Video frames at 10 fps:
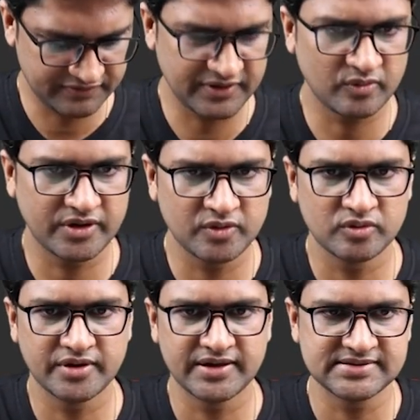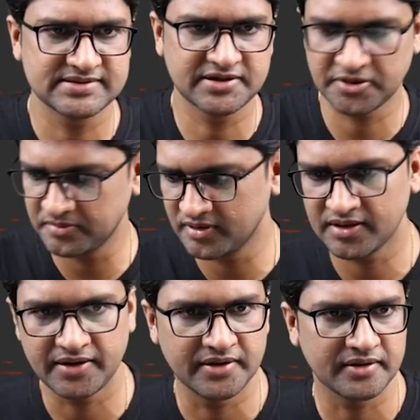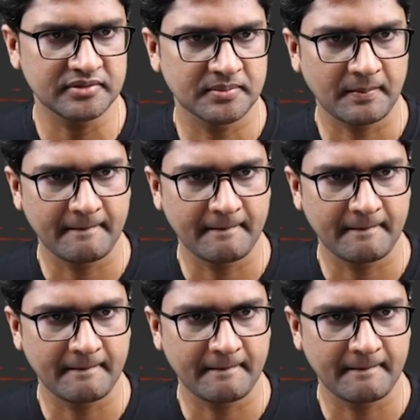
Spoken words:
If I go and do a scribble here,